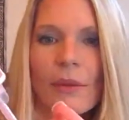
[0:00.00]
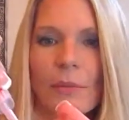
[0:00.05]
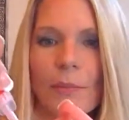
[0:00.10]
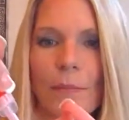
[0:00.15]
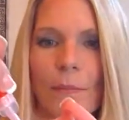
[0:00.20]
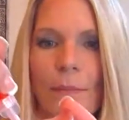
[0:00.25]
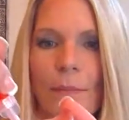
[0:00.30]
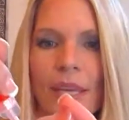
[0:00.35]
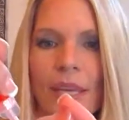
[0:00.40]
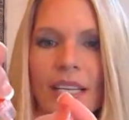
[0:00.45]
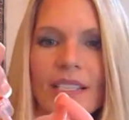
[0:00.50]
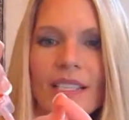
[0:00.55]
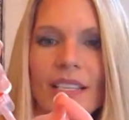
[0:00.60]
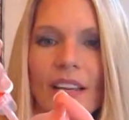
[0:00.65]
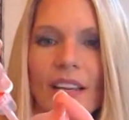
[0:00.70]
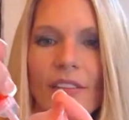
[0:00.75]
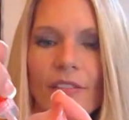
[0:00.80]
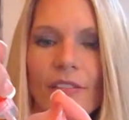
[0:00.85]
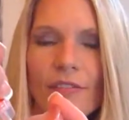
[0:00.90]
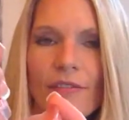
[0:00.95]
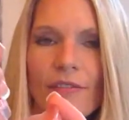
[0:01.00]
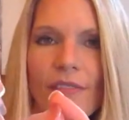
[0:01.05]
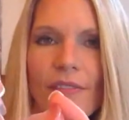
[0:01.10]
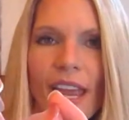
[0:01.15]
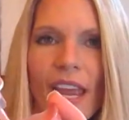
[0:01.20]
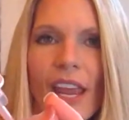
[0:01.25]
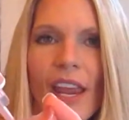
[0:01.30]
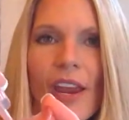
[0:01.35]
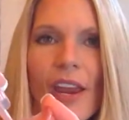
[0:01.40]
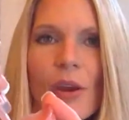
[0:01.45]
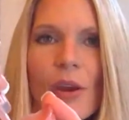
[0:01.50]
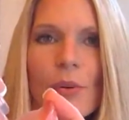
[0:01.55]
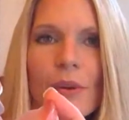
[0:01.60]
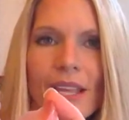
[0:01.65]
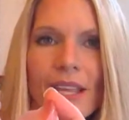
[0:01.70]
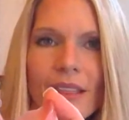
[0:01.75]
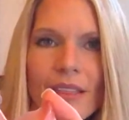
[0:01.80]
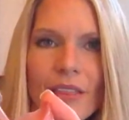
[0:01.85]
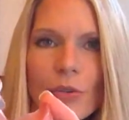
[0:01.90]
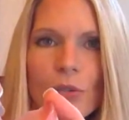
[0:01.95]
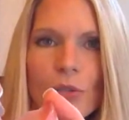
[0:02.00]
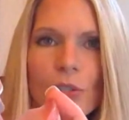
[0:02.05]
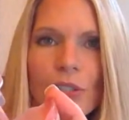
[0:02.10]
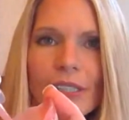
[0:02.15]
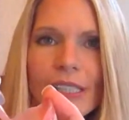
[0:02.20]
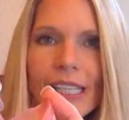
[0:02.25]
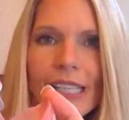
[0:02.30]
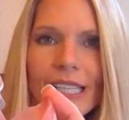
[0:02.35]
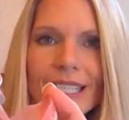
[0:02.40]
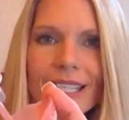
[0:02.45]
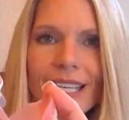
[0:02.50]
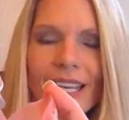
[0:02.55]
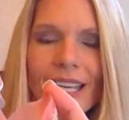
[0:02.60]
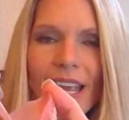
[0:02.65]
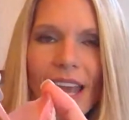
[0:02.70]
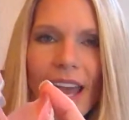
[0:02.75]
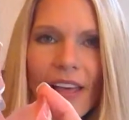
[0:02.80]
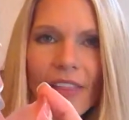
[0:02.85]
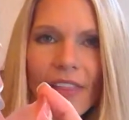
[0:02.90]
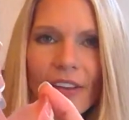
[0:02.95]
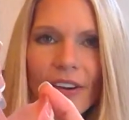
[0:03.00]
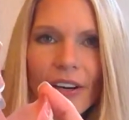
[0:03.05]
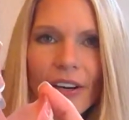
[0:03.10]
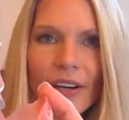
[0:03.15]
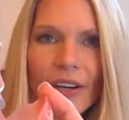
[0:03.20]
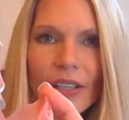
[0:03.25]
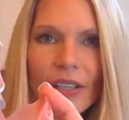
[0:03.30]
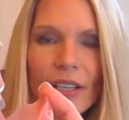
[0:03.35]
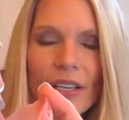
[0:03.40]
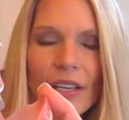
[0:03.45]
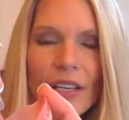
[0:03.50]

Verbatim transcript: Mix it very thoroughly together,